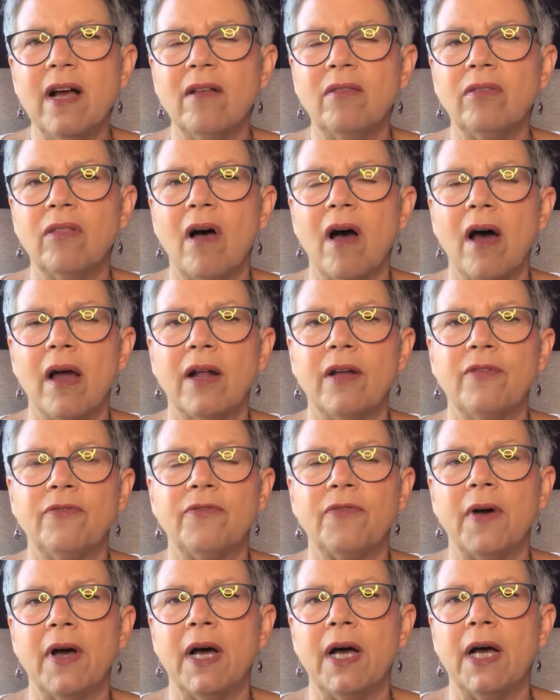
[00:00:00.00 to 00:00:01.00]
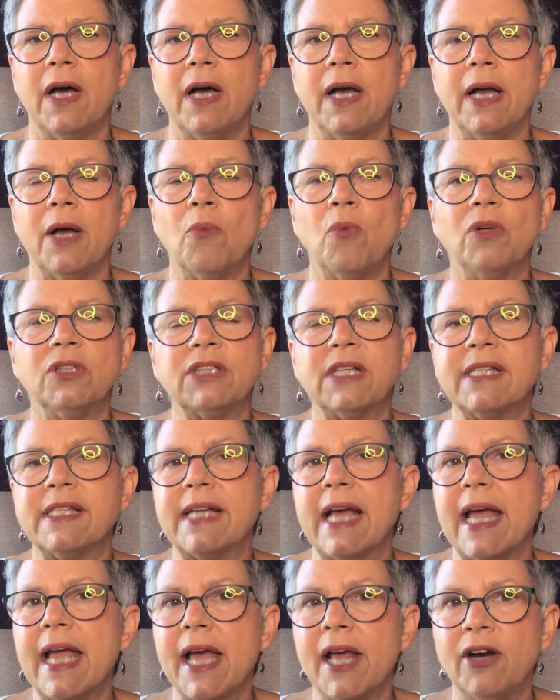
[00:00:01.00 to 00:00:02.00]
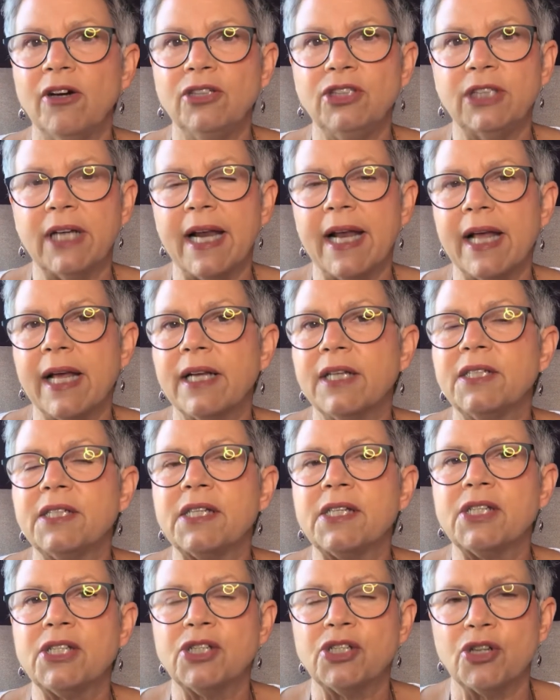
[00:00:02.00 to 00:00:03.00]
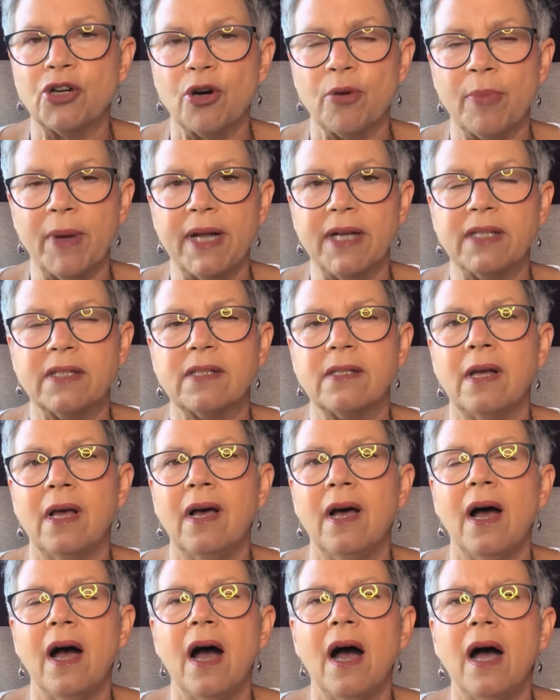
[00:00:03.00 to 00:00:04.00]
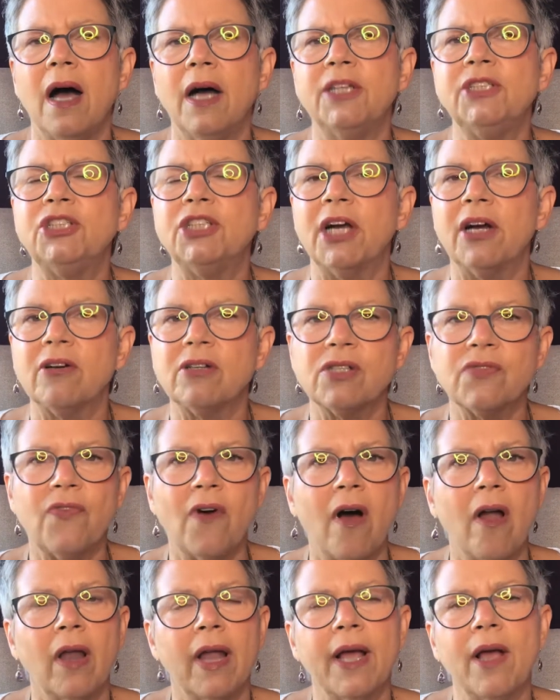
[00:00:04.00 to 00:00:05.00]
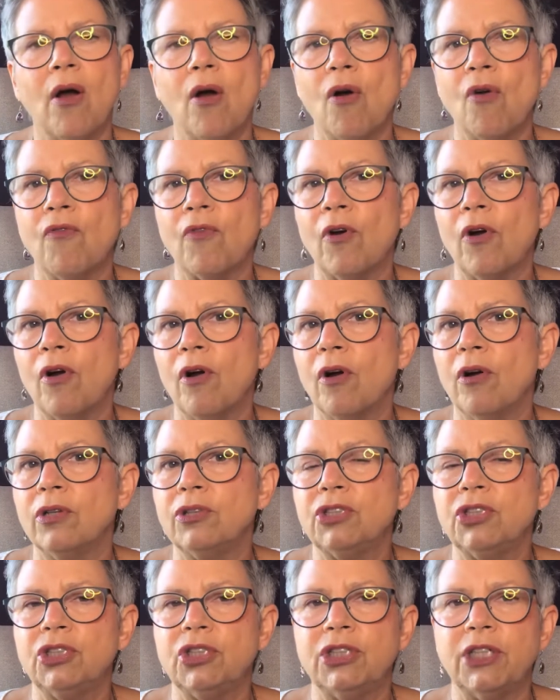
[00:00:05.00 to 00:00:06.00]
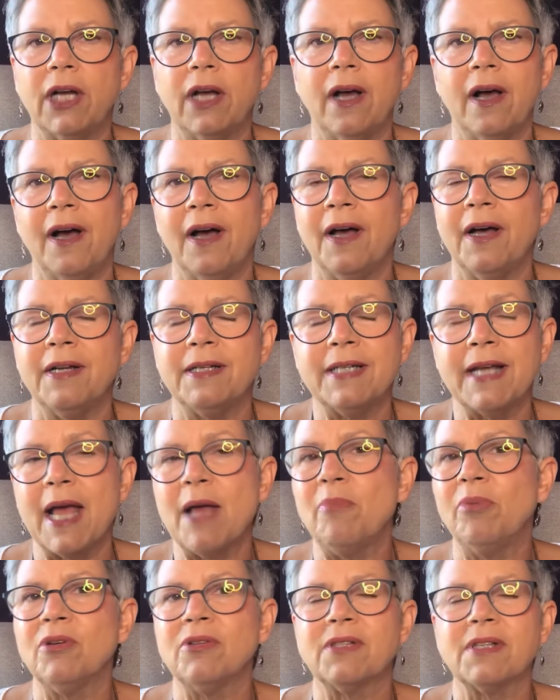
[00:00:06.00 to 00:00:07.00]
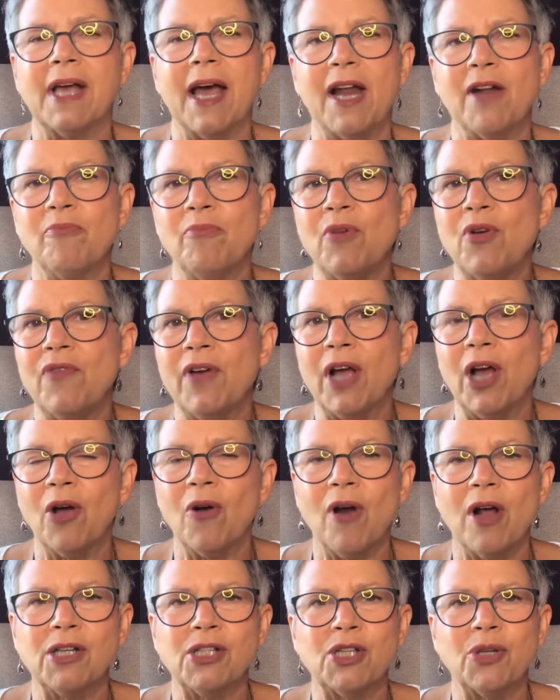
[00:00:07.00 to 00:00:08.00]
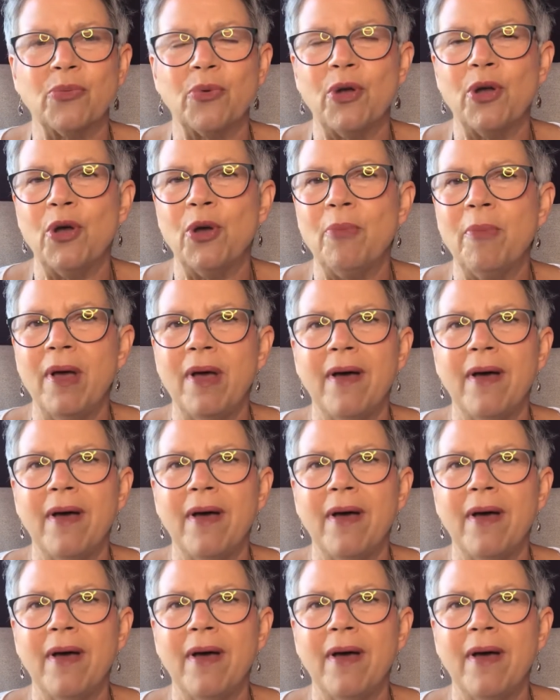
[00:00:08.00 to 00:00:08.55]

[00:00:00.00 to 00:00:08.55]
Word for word: a lot of, uh, we'll just say, energetic disturbance. Uh, chairs falling over, ch uh, tables kind of moving across the room,